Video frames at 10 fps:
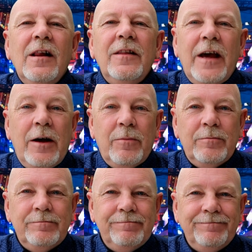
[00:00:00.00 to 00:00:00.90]
Now,
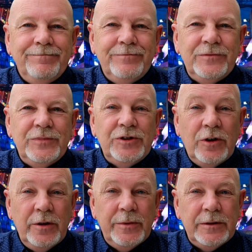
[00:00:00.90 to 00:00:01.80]

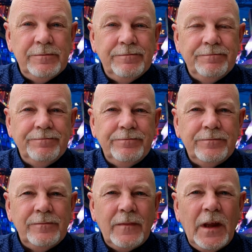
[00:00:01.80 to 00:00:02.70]
Solomon,
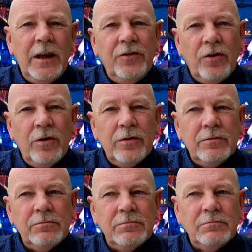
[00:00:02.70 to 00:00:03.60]
he's got
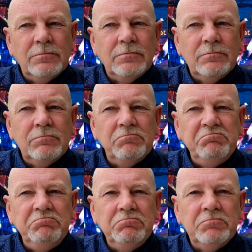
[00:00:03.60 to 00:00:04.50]

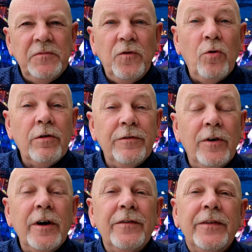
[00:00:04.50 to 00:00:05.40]
4,000 or
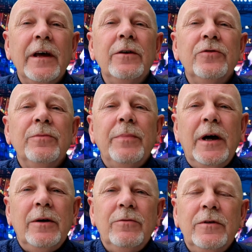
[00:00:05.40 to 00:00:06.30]
5,000
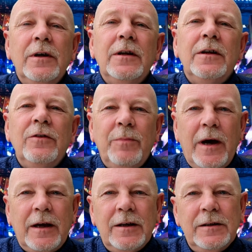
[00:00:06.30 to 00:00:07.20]
pounds in his
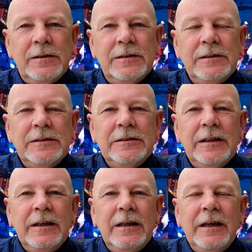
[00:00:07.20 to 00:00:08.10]
bank.
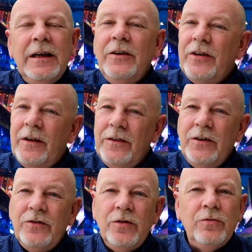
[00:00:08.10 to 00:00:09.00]
He's had
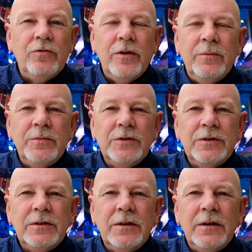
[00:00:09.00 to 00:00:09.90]
these 2 trips.
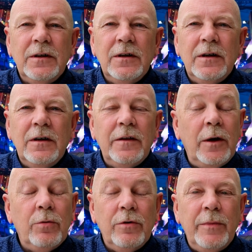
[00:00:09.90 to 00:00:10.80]

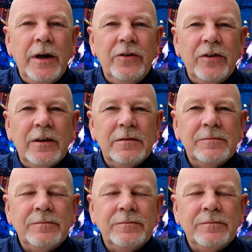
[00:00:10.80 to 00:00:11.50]
They were amazing.